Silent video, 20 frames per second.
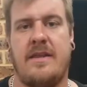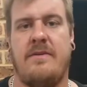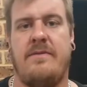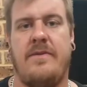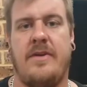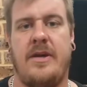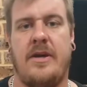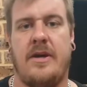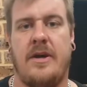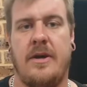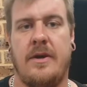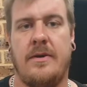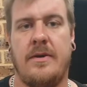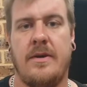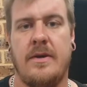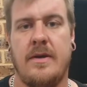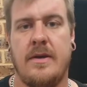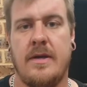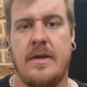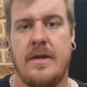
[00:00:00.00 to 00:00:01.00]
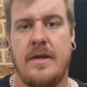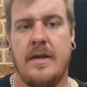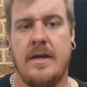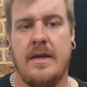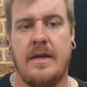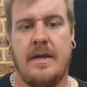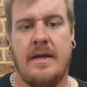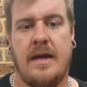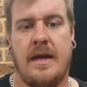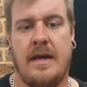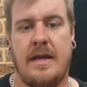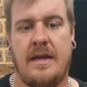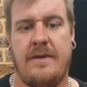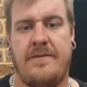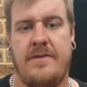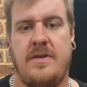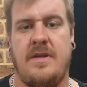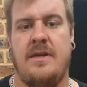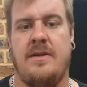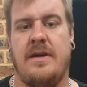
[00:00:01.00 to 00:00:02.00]
video. Now, if
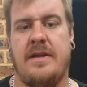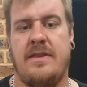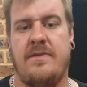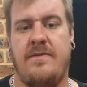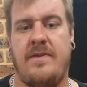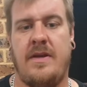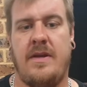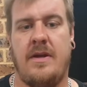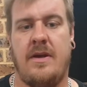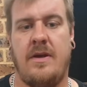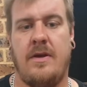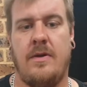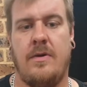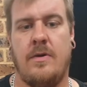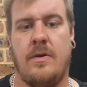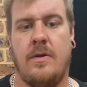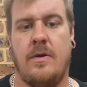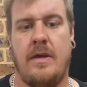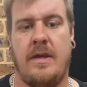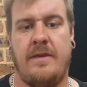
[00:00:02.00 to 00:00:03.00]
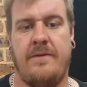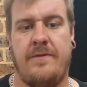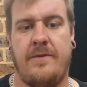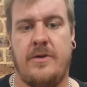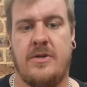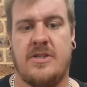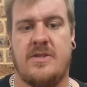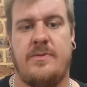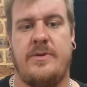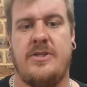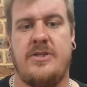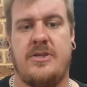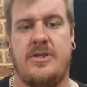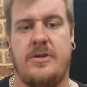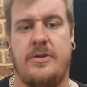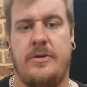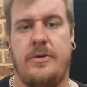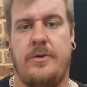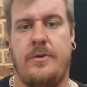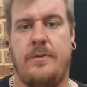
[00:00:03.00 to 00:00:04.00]
you did like the video or if you just wish
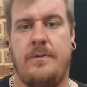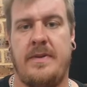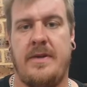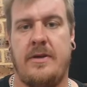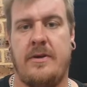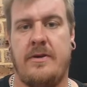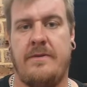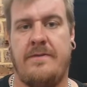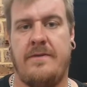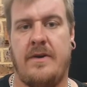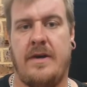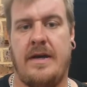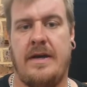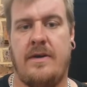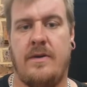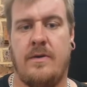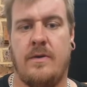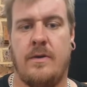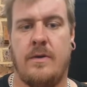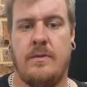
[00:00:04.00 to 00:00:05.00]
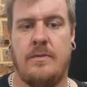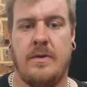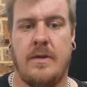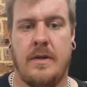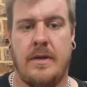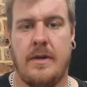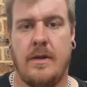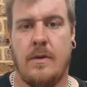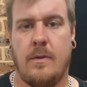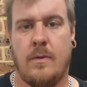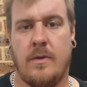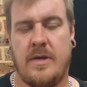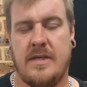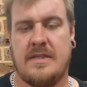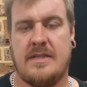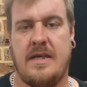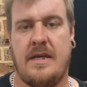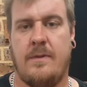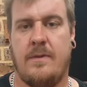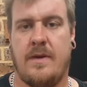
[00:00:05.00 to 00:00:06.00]
to be notified or want to
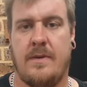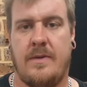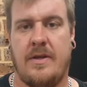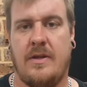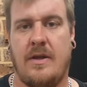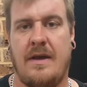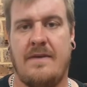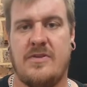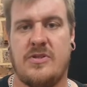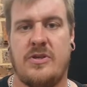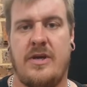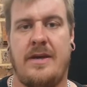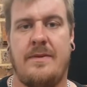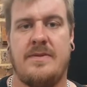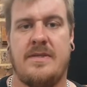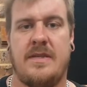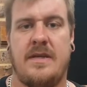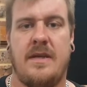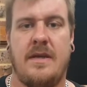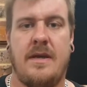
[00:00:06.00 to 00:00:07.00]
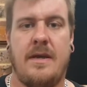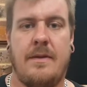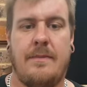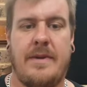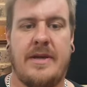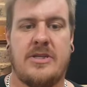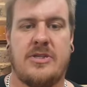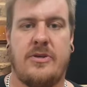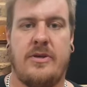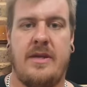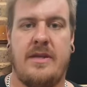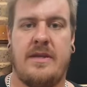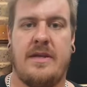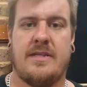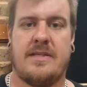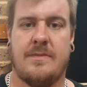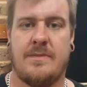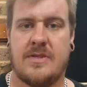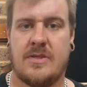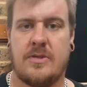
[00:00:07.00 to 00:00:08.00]
see one of my live streams, make sure you hit that
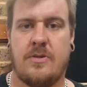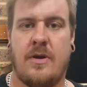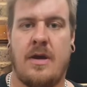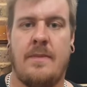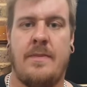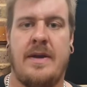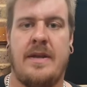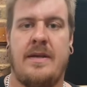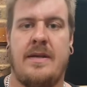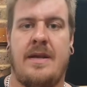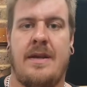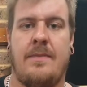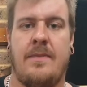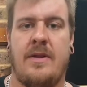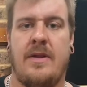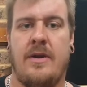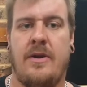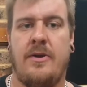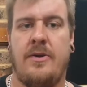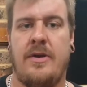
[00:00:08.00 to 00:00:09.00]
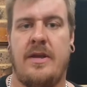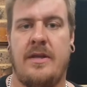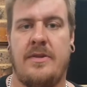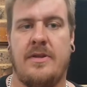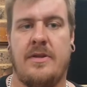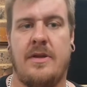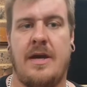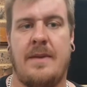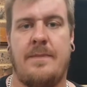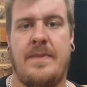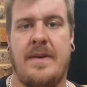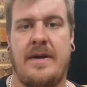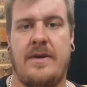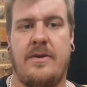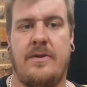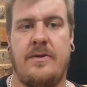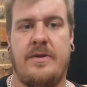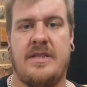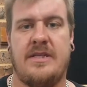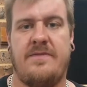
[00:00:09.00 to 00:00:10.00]
subscribe button down below, hit the like button
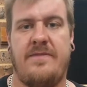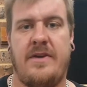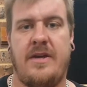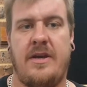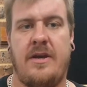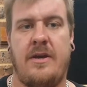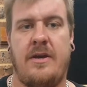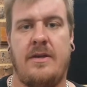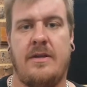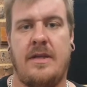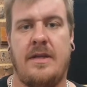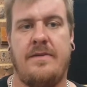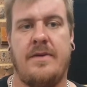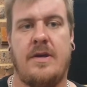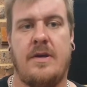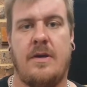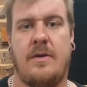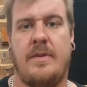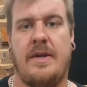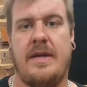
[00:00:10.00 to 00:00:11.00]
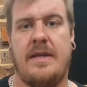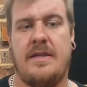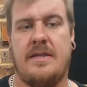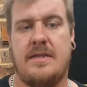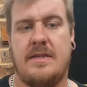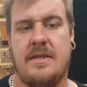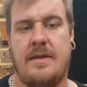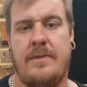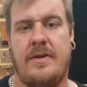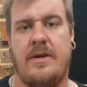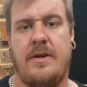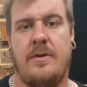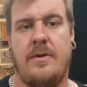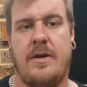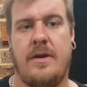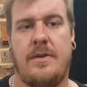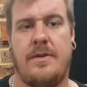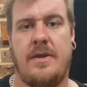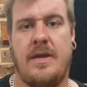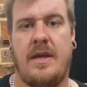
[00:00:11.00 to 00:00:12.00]
on this video, leave a comment, let me know what
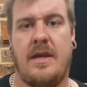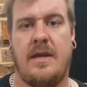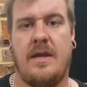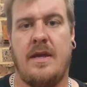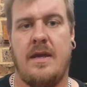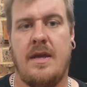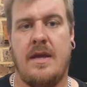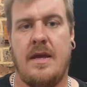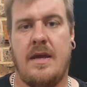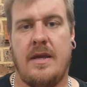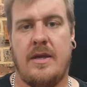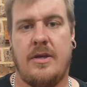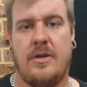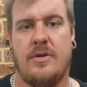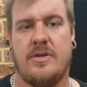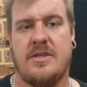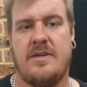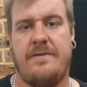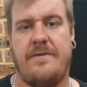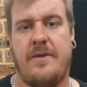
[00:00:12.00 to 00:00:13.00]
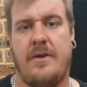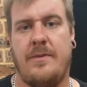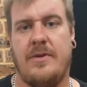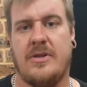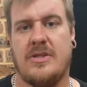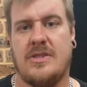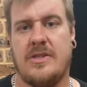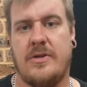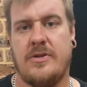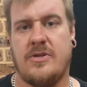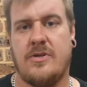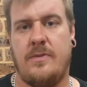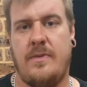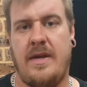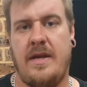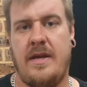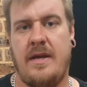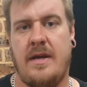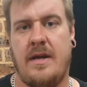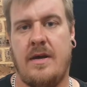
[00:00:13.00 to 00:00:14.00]
you think. You can also follow me on social
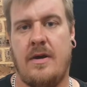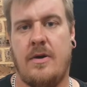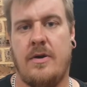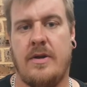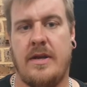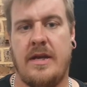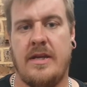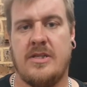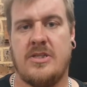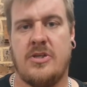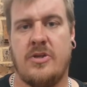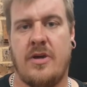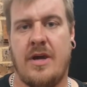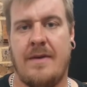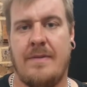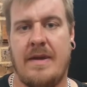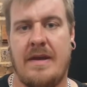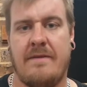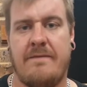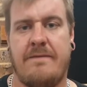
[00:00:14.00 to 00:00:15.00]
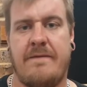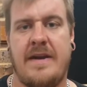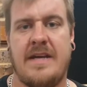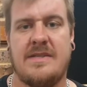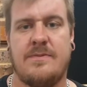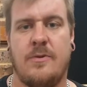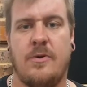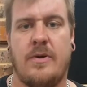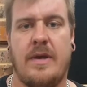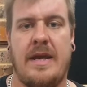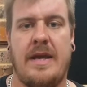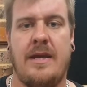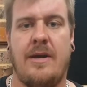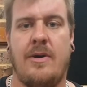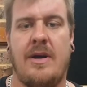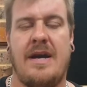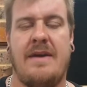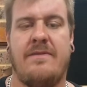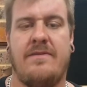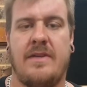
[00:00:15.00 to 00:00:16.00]
media on Instagram and Facebook, and I'll
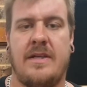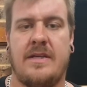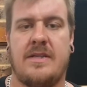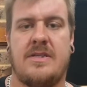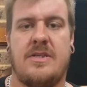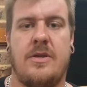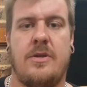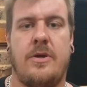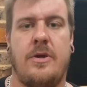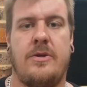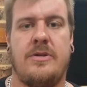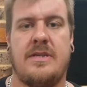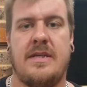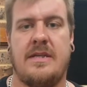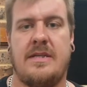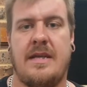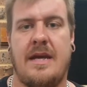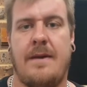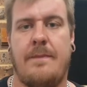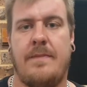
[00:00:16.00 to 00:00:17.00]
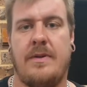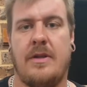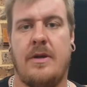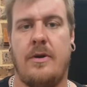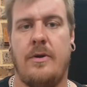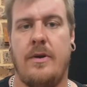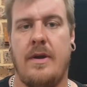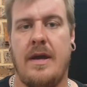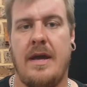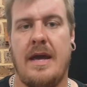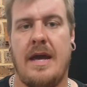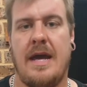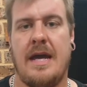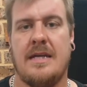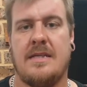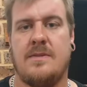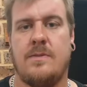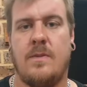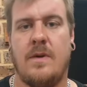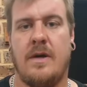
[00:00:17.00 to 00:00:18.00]
have links to those down below
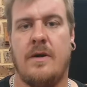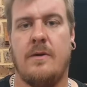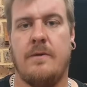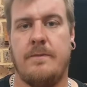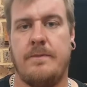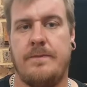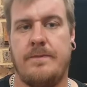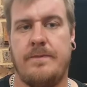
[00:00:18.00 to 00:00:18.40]
as well